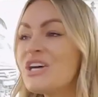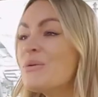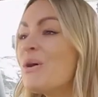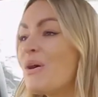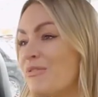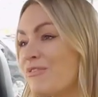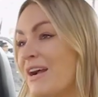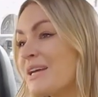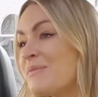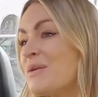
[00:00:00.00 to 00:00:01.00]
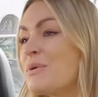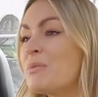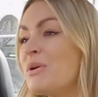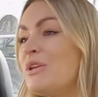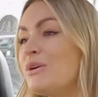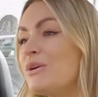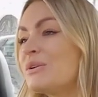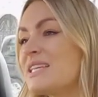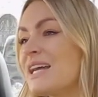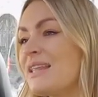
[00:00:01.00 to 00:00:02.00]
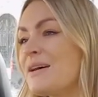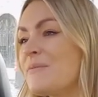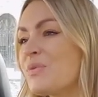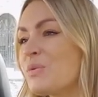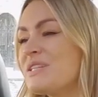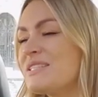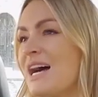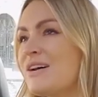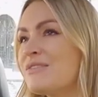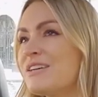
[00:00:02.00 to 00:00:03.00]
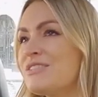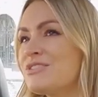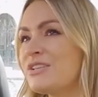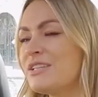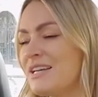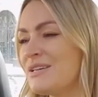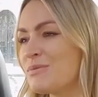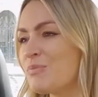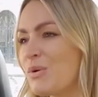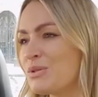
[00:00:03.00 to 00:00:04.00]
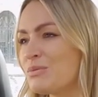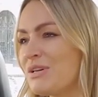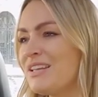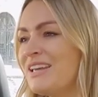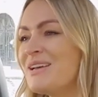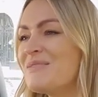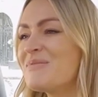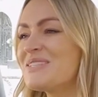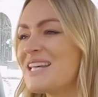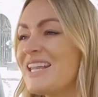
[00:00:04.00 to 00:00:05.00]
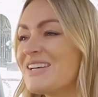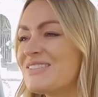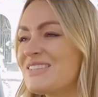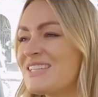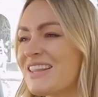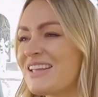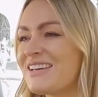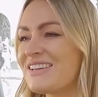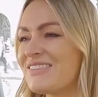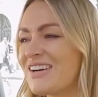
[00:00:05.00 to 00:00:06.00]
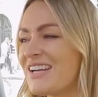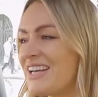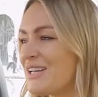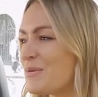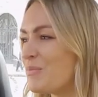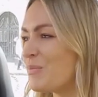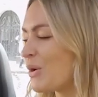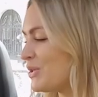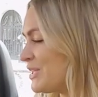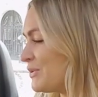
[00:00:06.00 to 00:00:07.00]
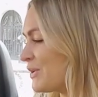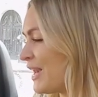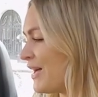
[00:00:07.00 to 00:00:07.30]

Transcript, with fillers: Do you know what? Frank and me, when we were in New York together, we sat at a restaurant. Yeah, it was a posh one. We sat next to each other, right, in our posh little